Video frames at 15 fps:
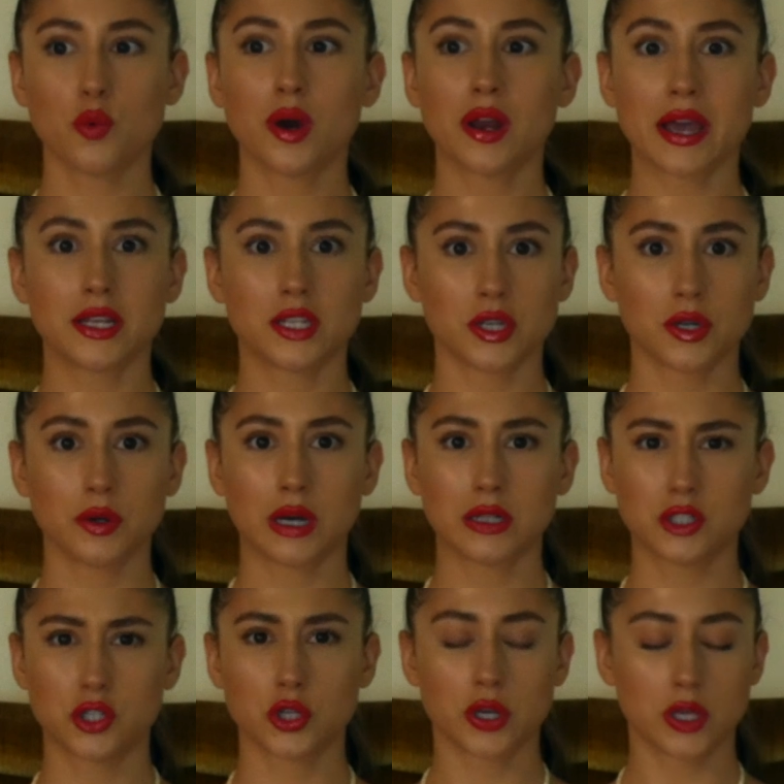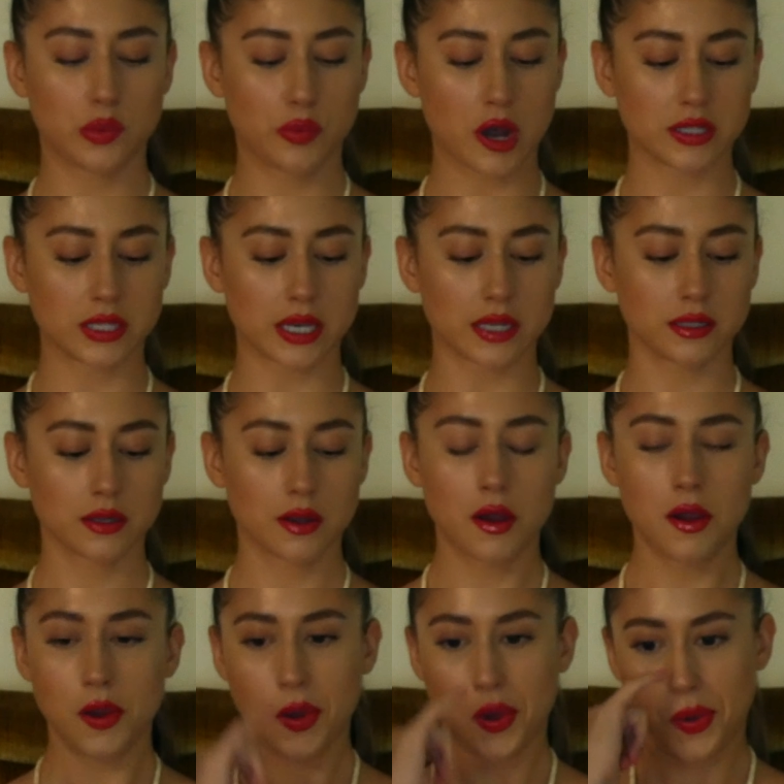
So what I do, I'll show you the process.